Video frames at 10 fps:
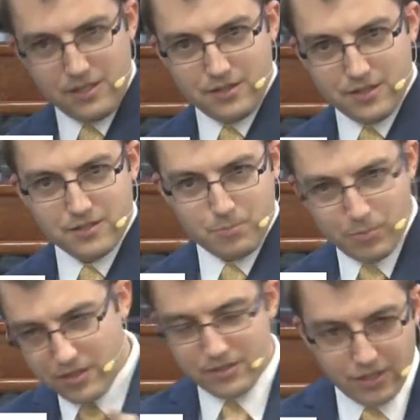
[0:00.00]
did this,
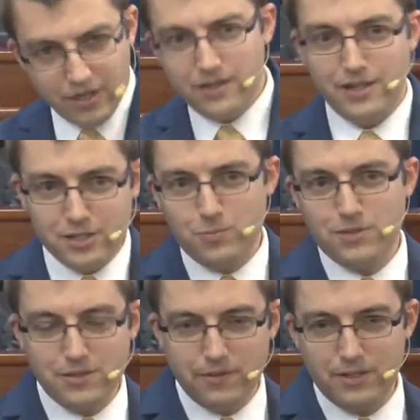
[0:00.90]
but God had
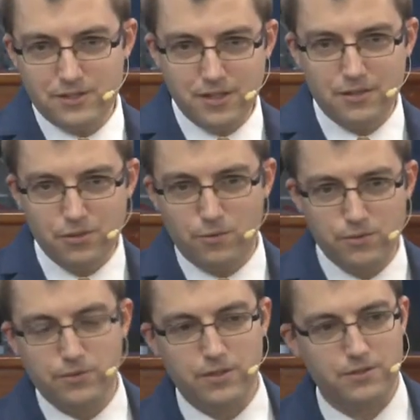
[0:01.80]
specifically said,
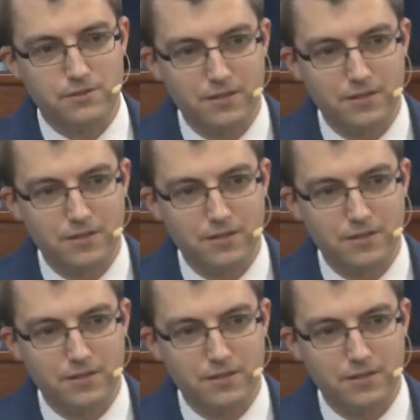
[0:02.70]
"Don't do this."